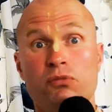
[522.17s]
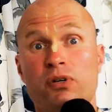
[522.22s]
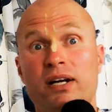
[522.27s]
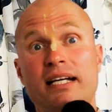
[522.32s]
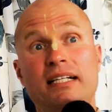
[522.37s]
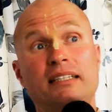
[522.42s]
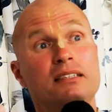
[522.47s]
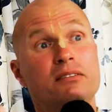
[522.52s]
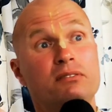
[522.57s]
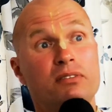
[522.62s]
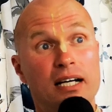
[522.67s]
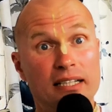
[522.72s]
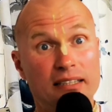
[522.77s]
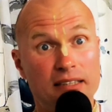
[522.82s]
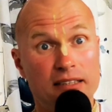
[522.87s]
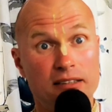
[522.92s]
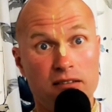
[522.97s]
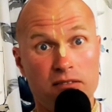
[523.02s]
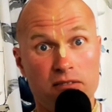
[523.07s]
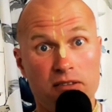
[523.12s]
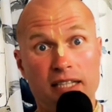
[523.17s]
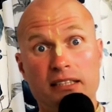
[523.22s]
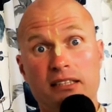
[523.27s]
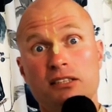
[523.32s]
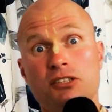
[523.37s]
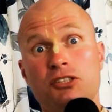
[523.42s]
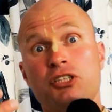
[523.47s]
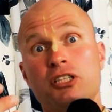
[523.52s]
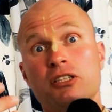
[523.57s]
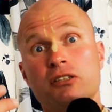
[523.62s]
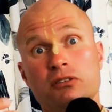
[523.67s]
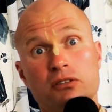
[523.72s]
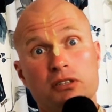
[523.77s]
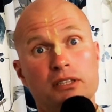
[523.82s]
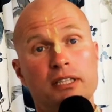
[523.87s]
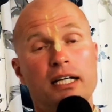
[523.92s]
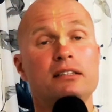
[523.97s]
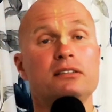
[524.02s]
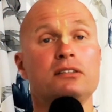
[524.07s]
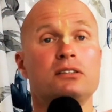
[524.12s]
raising
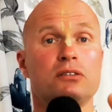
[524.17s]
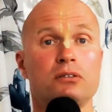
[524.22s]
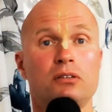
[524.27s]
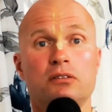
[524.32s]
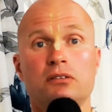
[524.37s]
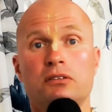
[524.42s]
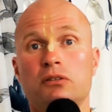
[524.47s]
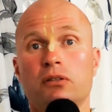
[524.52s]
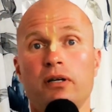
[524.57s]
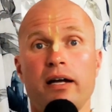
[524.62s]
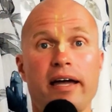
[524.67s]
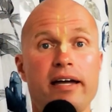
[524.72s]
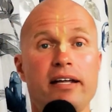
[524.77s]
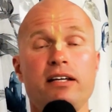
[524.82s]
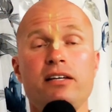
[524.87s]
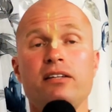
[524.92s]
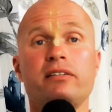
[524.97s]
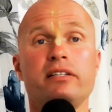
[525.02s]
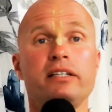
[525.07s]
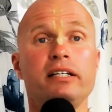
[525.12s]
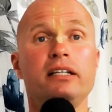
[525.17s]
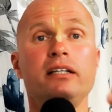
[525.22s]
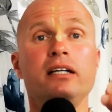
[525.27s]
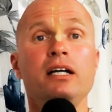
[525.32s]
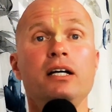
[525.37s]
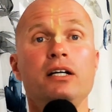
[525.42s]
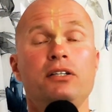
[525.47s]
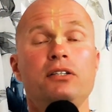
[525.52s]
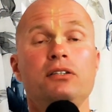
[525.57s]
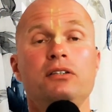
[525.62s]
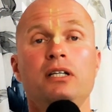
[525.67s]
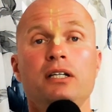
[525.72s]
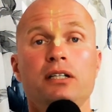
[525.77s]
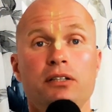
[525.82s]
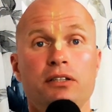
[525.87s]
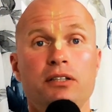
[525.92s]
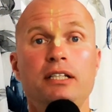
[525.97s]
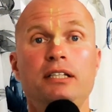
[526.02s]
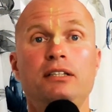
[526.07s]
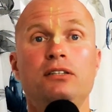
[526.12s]
children and so on. So anything you
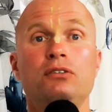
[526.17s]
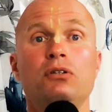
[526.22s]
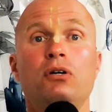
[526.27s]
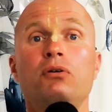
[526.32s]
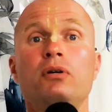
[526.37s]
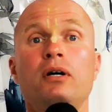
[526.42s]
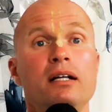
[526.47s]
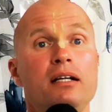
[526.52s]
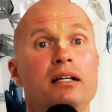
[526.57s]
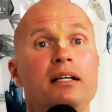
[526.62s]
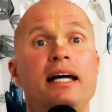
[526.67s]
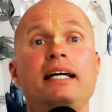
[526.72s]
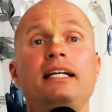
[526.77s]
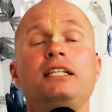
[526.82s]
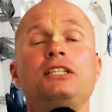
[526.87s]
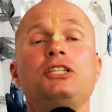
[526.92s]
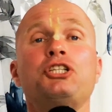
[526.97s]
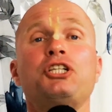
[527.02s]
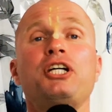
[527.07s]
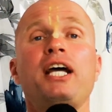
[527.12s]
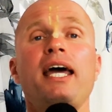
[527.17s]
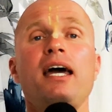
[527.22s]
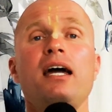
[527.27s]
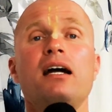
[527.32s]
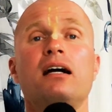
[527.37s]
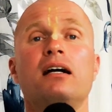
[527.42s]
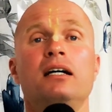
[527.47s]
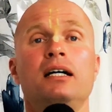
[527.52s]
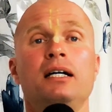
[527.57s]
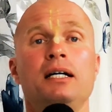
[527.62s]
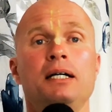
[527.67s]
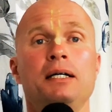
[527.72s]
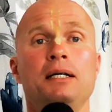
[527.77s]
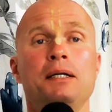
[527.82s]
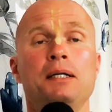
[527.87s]
need to know, ladies, share.